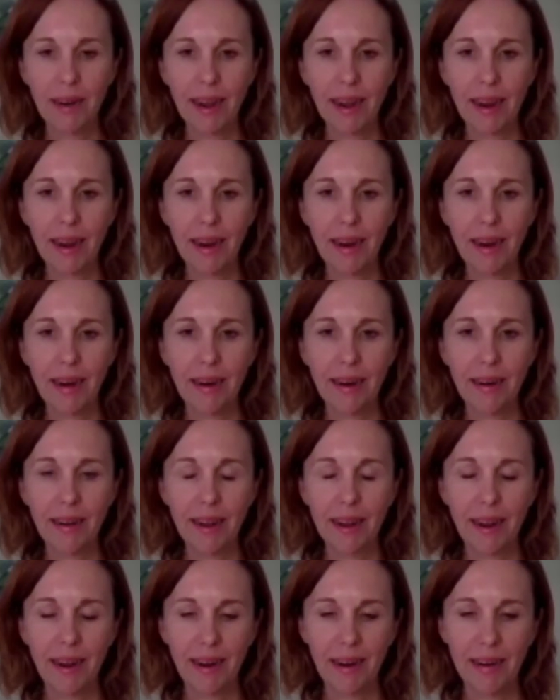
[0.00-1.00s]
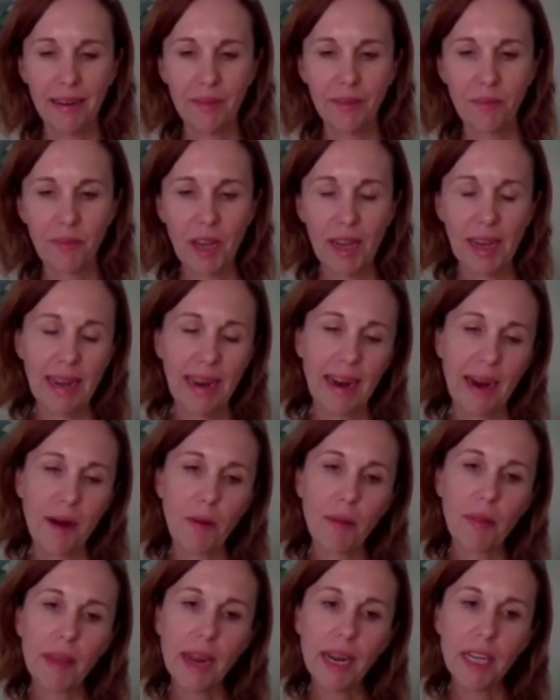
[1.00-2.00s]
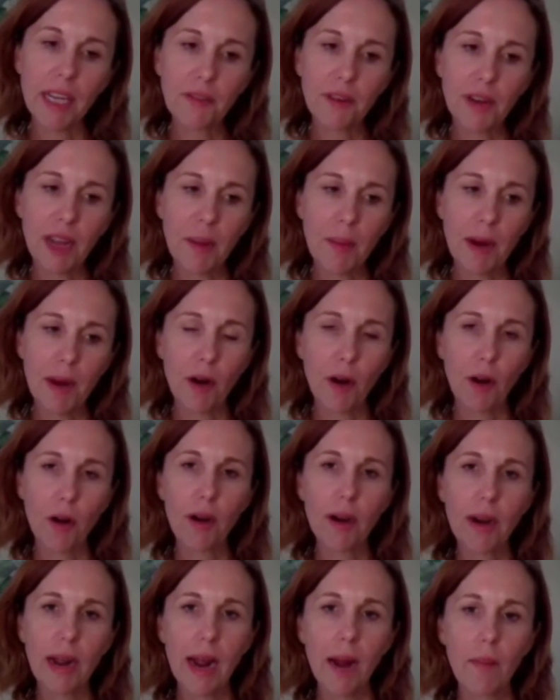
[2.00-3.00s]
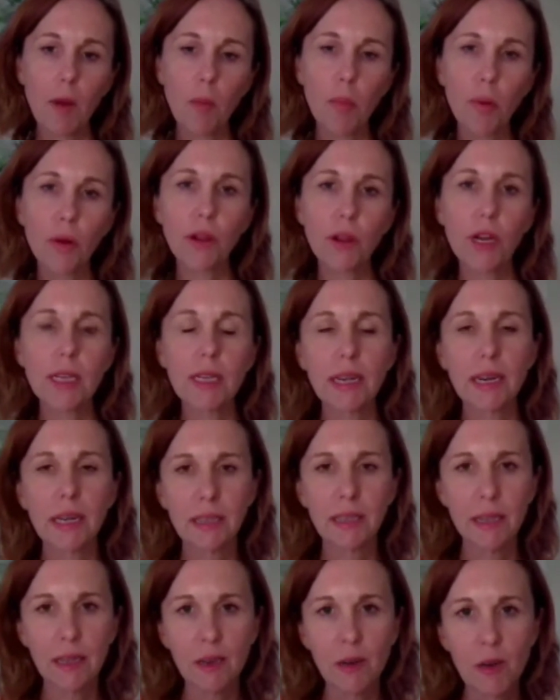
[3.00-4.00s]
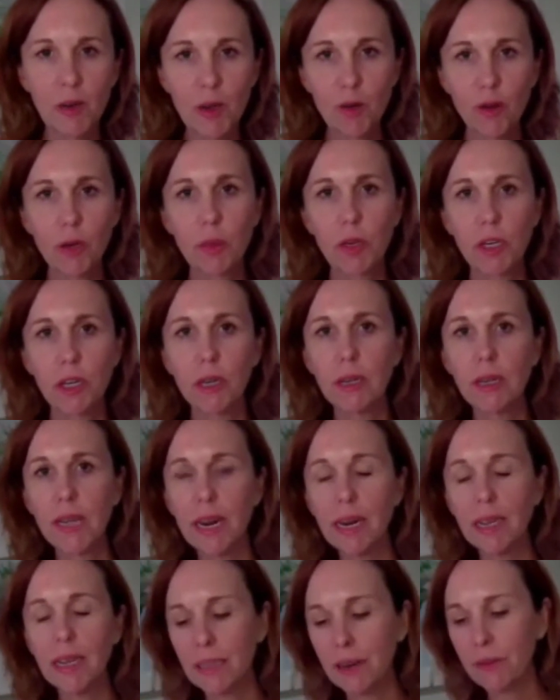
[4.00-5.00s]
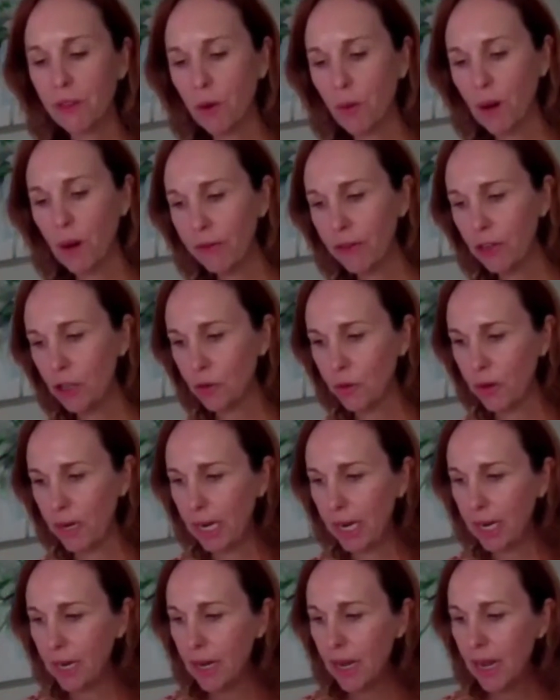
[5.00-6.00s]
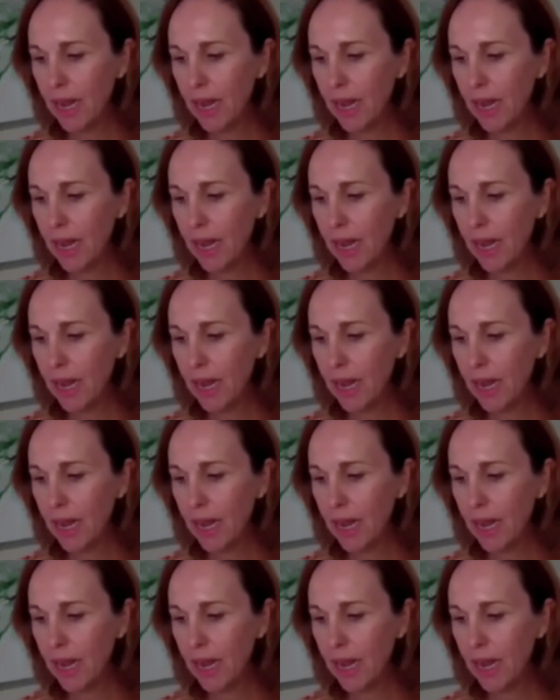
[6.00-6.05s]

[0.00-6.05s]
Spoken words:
Yeah. Okay, well, thanks for coming on. I'll put those links in the description. Thanks, everyone, for joining.